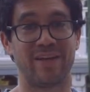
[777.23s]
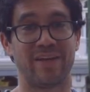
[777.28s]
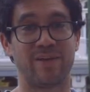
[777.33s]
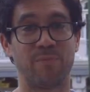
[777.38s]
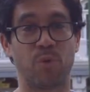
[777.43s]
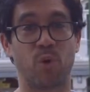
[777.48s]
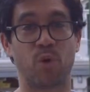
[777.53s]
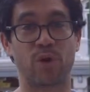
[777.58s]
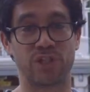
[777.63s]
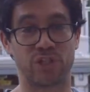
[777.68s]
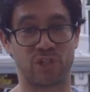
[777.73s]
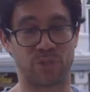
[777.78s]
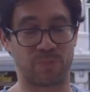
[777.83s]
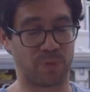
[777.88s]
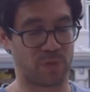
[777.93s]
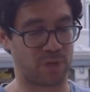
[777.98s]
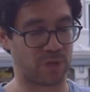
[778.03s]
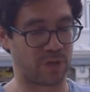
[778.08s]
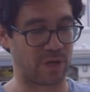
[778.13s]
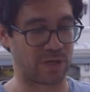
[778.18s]
Morgan
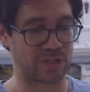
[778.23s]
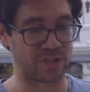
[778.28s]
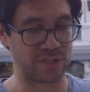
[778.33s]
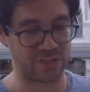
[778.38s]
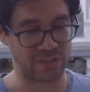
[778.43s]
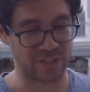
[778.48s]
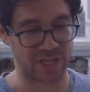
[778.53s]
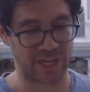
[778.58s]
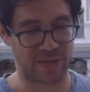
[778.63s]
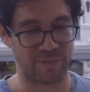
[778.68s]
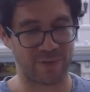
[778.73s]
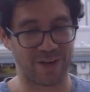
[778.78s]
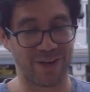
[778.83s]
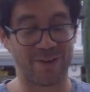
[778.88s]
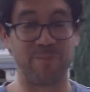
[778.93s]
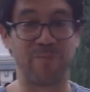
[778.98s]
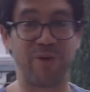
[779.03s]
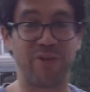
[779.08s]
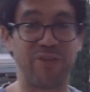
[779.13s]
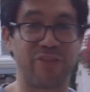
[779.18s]
Spurlock's his name. A
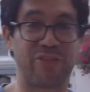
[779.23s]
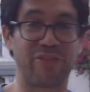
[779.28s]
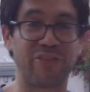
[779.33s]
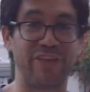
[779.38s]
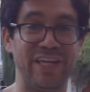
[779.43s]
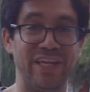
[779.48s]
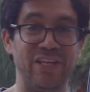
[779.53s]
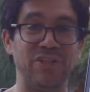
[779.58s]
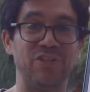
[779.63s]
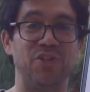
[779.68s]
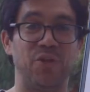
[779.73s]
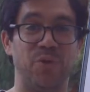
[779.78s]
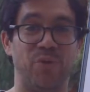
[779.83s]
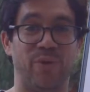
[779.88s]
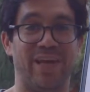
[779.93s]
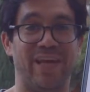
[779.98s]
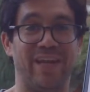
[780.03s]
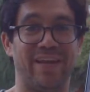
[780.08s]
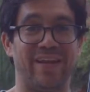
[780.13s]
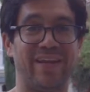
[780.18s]
month into
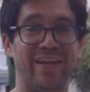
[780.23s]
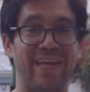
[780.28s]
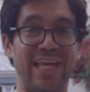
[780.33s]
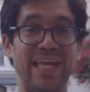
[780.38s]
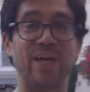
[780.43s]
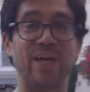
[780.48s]
it, he